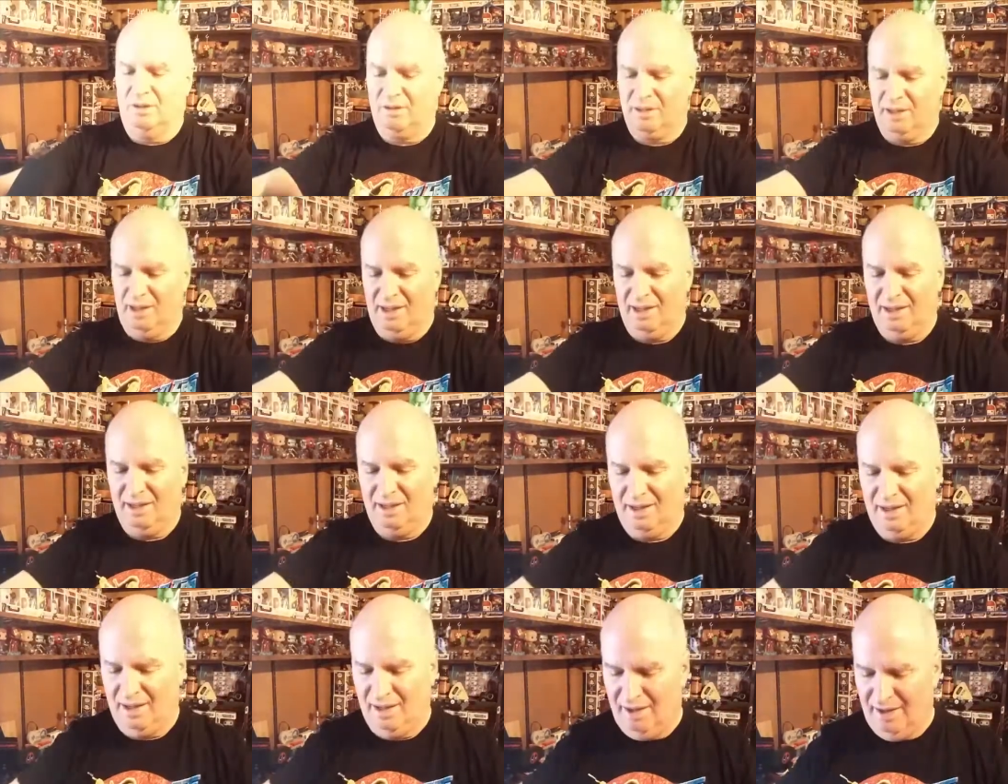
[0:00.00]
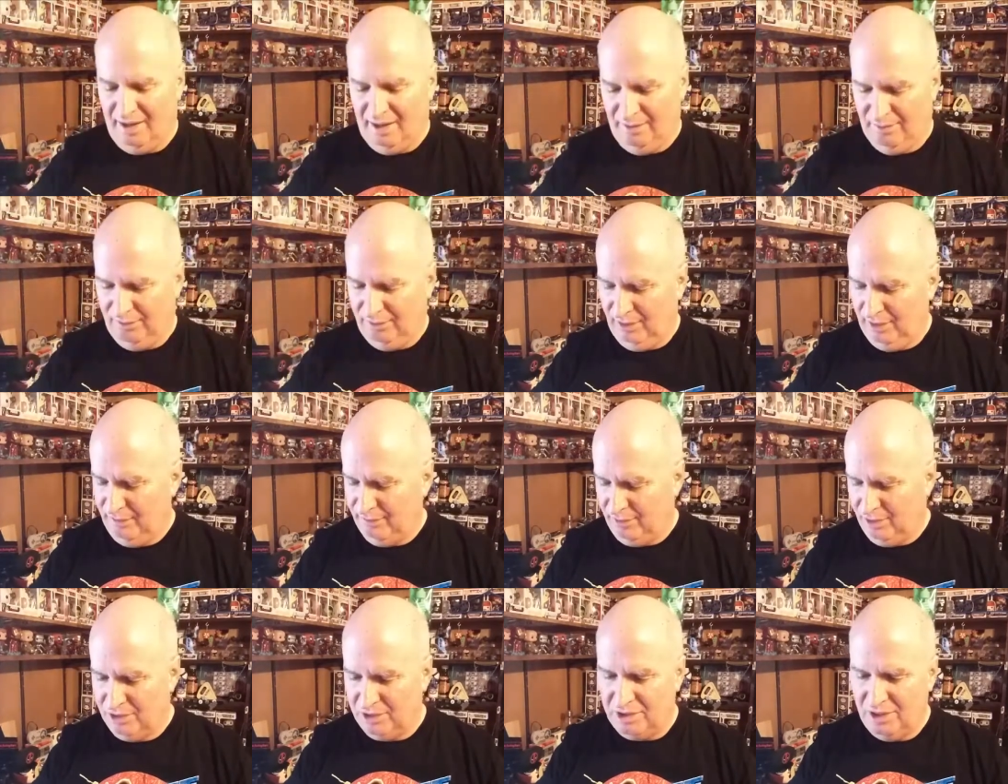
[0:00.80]
Okay. All right. Fleet
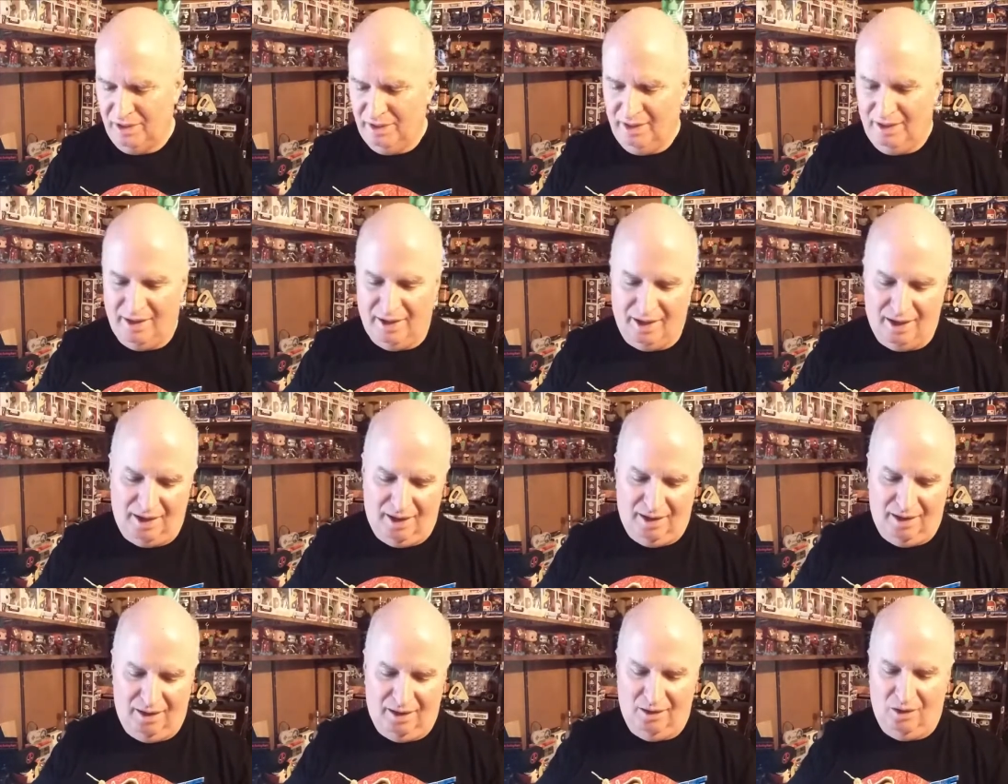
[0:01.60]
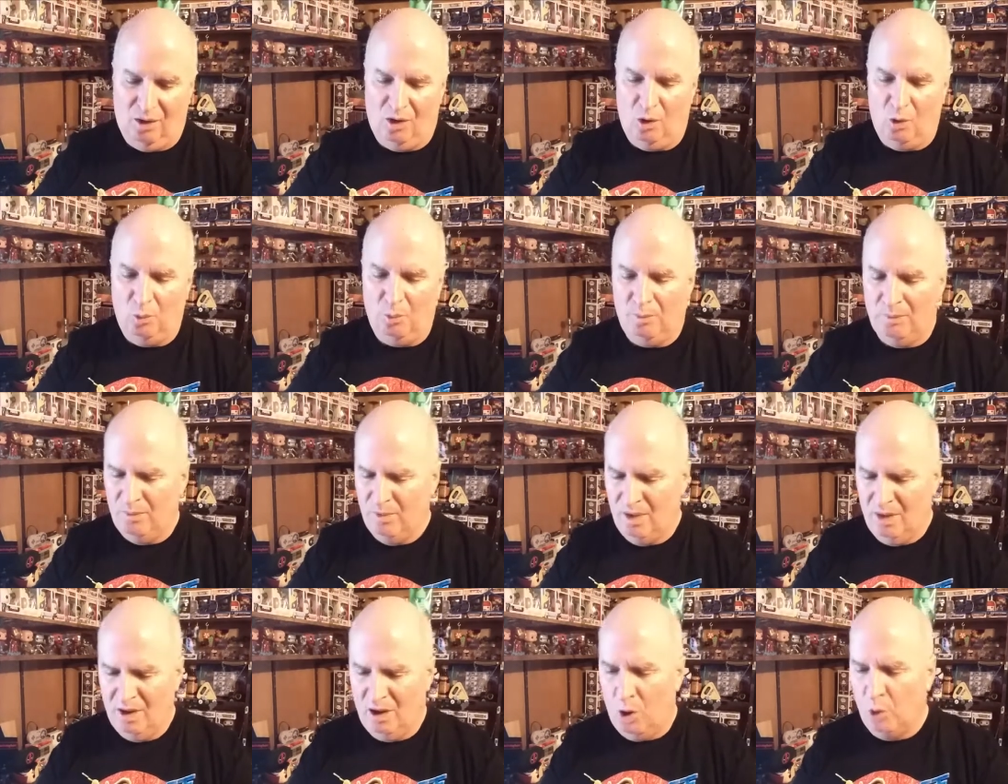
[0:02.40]
first into hell. O
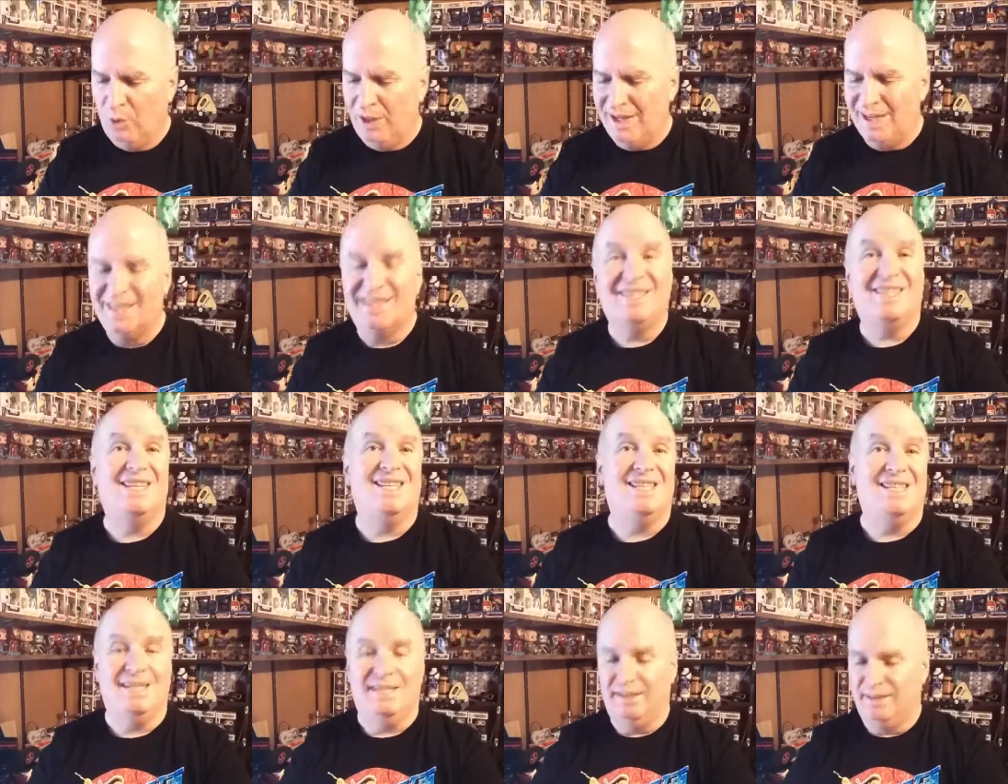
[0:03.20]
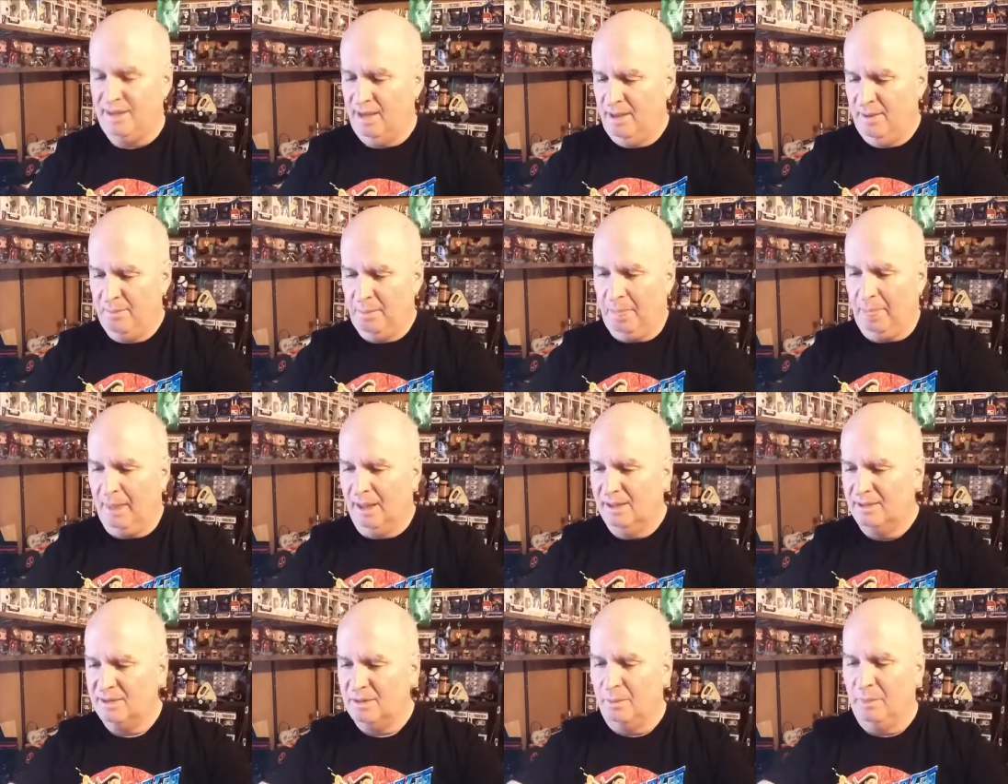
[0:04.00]
ODSTs.
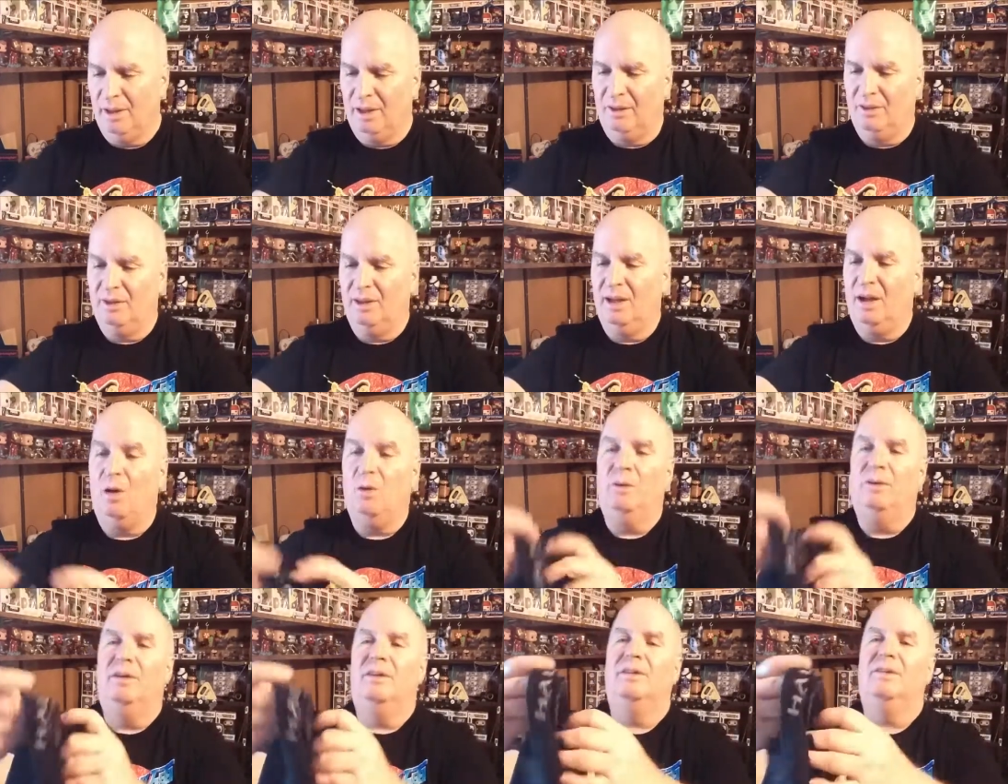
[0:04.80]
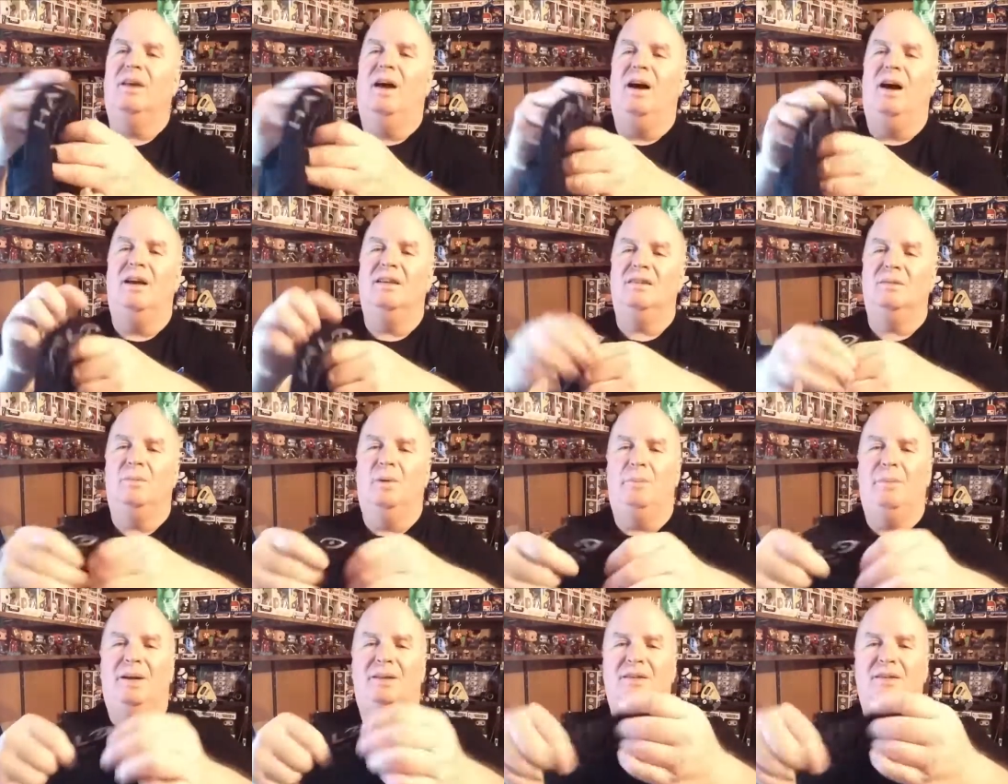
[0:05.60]
That's the big thing. Oh, and that's awesome
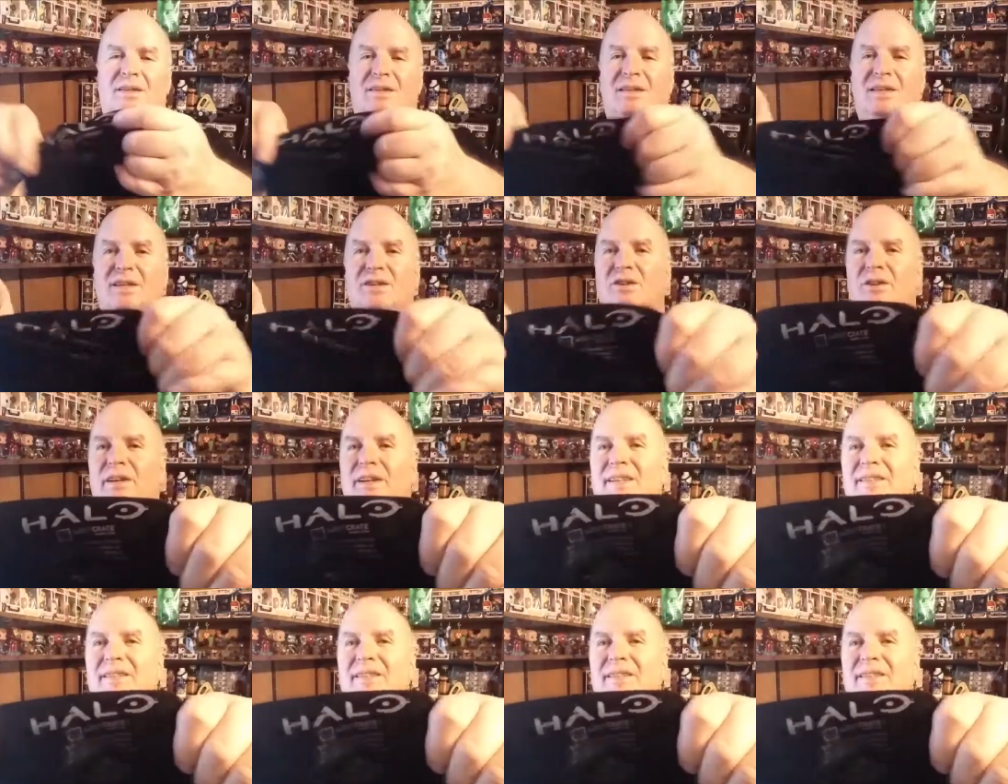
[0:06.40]
about the T-shirt.